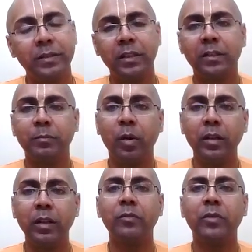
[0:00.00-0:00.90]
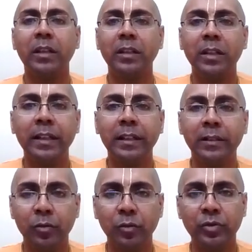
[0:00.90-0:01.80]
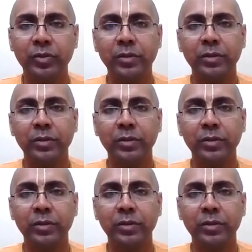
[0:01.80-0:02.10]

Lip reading: in the body of Radharani includes